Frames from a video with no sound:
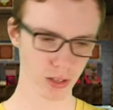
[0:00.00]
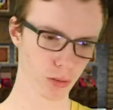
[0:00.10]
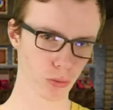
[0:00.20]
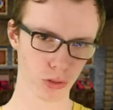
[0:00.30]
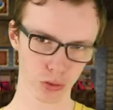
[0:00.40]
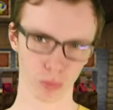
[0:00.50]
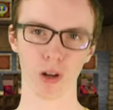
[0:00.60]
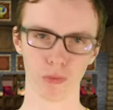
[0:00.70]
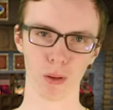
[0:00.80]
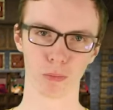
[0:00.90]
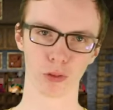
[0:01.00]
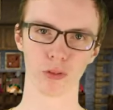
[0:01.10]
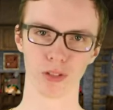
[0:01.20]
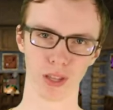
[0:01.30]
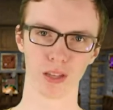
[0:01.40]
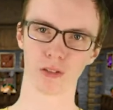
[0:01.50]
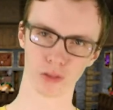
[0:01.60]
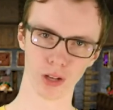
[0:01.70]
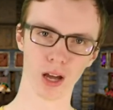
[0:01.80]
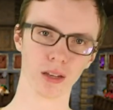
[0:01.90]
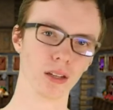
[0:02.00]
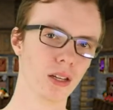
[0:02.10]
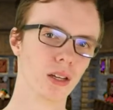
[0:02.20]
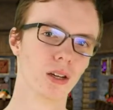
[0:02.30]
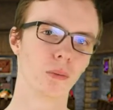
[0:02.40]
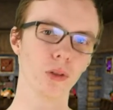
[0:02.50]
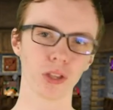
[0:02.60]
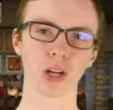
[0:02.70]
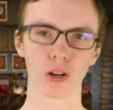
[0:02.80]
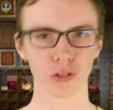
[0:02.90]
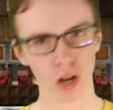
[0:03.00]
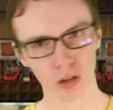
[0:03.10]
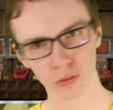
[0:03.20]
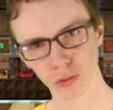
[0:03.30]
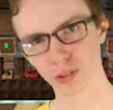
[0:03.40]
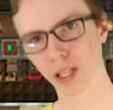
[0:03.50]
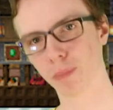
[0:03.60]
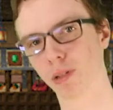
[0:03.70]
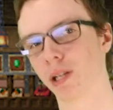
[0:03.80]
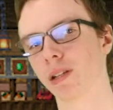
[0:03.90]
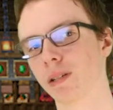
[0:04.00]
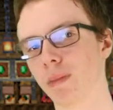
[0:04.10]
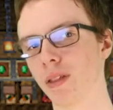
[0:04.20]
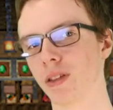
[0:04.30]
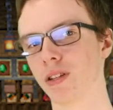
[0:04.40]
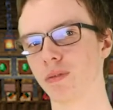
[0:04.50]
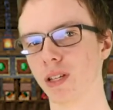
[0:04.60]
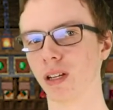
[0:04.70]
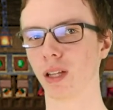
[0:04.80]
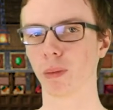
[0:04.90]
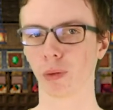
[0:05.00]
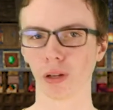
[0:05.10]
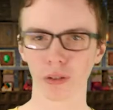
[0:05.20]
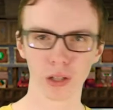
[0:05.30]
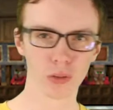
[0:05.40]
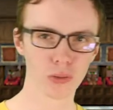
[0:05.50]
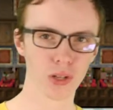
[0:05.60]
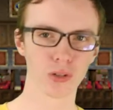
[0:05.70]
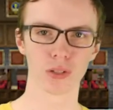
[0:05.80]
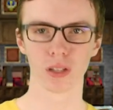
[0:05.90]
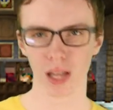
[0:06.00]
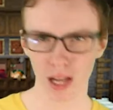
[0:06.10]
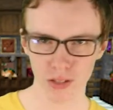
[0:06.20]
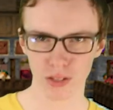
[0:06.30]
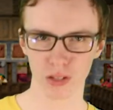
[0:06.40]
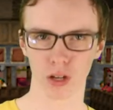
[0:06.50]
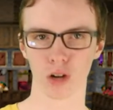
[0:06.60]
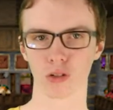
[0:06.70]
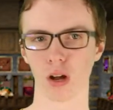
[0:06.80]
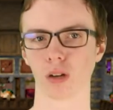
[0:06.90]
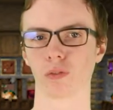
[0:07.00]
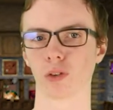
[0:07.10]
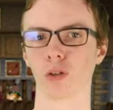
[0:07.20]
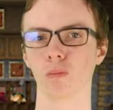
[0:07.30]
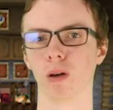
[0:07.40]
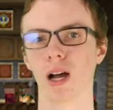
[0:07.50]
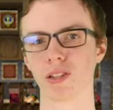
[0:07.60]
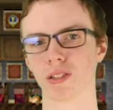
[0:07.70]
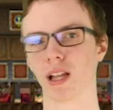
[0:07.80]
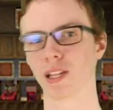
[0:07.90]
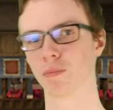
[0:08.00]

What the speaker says: equals 12 emeralds and then you're done. With the cartographer and librarian method, you need a librarian who sells glass and a cartographer who buys glass